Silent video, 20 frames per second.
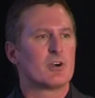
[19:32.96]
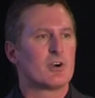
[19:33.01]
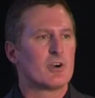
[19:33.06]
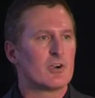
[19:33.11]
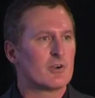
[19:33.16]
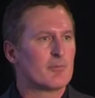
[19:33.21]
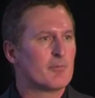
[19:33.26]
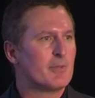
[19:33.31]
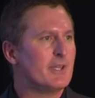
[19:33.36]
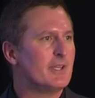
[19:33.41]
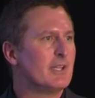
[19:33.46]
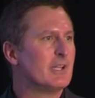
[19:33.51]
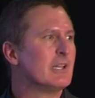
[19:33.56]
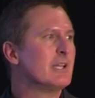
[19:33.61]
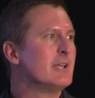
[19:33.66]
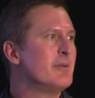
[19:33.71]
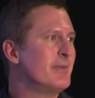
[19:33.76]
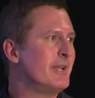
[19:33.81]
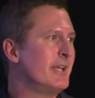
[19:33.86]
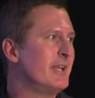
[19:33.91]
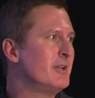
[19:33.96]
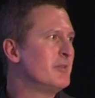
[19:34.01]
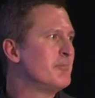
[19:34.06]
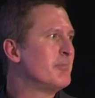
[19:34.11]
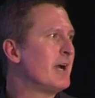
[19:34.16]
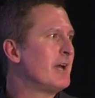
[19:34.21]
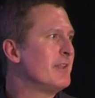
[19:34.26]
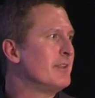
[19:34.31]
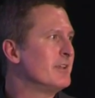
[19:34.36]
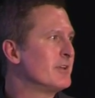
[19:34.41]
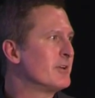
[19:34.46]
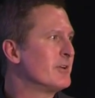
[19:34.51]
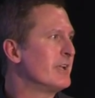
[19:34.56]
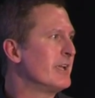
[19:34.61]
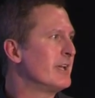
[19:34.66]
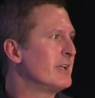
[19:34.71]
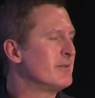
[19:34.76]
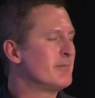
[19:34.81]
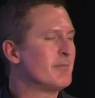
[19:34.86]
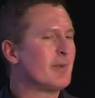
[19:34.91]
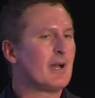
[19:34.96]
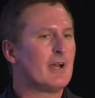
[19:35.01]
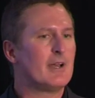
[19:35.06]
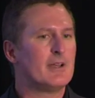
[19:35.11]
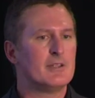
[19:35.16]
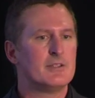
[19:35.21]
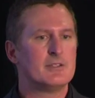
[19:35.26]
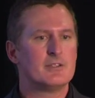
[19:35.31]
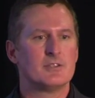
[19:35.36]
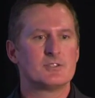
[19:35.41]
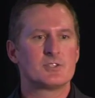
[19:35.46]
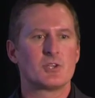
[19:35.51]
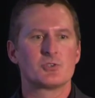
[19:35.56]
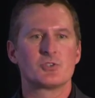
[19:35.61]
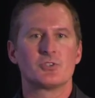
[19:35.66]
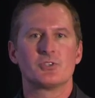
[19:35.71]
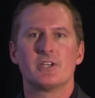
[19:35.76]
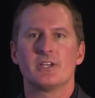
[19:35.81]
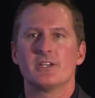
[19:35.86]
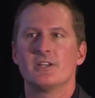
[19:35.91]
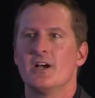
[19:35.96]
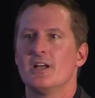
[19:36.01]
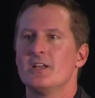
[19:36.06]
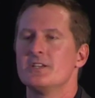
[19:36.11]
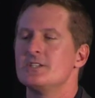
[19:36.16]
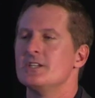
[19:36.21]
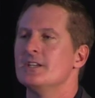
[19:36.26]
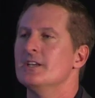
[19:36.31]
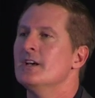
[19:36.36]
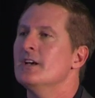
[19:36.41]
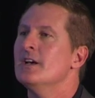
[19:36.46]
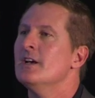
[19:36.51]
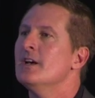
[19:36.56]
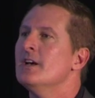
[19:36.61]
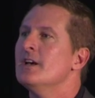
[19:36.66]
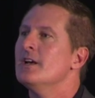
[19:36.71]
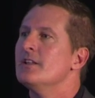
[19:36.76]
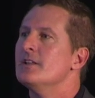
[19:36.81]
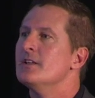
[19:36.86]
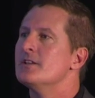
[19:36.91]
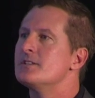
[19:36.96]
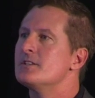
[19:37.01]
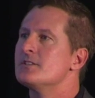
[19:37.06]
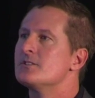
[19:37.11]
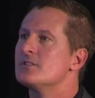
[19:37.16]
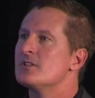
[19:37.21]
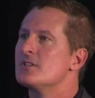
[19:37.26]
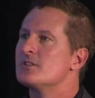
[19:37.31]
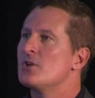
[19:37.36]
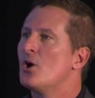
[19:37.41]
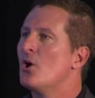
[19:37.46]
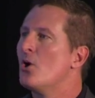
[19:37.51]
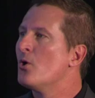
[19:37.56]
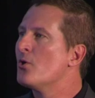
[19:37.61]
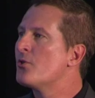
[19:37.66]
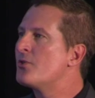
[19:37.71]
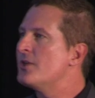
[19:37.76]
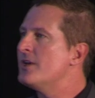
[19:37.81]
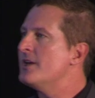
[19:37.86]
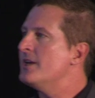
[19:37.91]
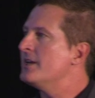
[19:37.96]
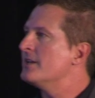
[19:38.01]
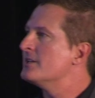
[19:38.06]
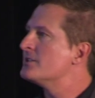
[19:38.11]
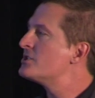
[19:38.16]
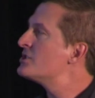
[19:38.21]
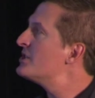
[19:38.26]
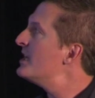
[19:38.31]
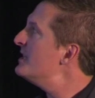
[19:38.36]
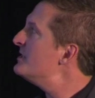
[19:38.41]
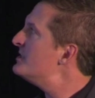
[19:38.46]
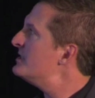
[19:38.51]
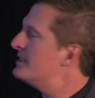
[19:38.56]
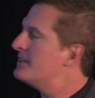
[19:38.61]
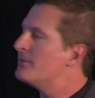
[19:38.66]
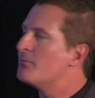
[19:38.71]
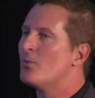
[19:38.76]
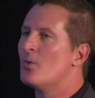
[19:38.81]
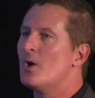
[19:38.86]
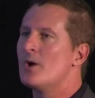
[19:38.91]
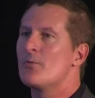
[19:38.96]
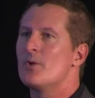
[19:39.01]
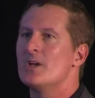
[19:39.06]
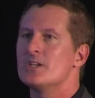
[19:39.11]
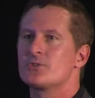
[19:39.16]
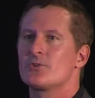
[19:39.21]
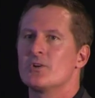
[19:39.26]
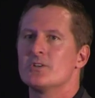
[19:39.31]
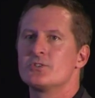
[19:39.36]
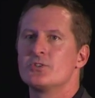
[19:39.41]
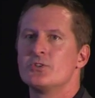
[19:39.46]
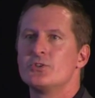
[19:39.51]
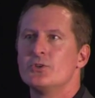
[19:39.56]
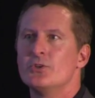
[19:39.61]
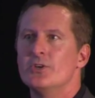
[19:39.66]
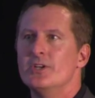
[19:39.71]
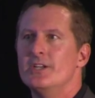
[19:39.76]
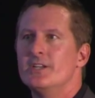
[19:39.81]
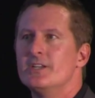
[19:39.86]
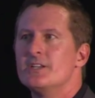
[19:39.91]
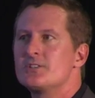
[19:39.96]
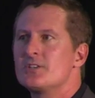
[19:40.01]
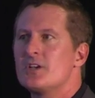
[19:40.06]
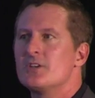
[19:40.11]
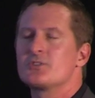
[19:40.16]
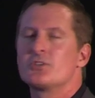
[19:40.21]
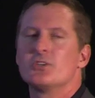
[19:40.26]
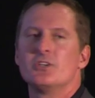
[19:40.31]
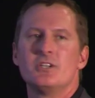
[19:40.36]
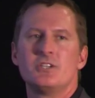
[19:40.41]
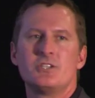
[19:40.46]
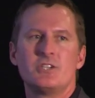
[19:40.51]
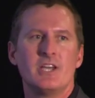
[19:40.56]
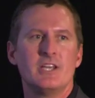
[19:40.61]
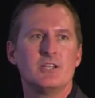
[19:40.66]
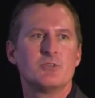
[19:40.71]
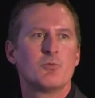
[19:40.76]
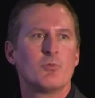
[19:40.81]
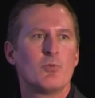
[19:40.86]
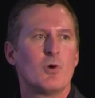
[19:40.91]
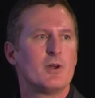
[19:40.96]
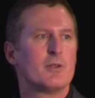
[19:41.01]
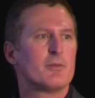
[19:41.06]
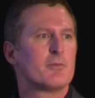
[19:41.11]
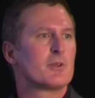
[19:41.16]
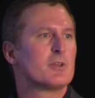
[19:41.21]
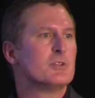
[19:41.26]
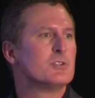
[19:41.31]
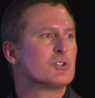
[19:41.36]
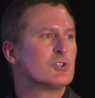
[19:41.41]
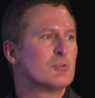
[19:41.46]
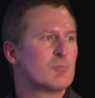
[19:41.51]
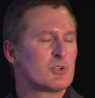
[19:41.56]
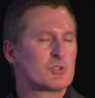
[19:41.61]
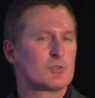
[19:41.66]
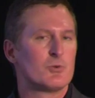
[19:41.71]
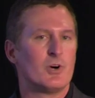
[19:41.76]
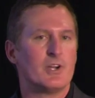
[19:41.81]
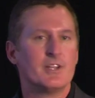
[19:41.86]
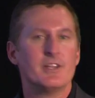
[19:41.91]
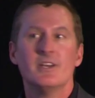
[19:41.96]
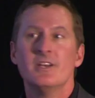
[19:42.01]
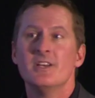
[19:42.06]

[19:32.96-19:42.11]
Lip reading: are being eliminated by the internet and by social technology. this whole thing is changing what restaurants are doing, and it's also going to change what consumers want.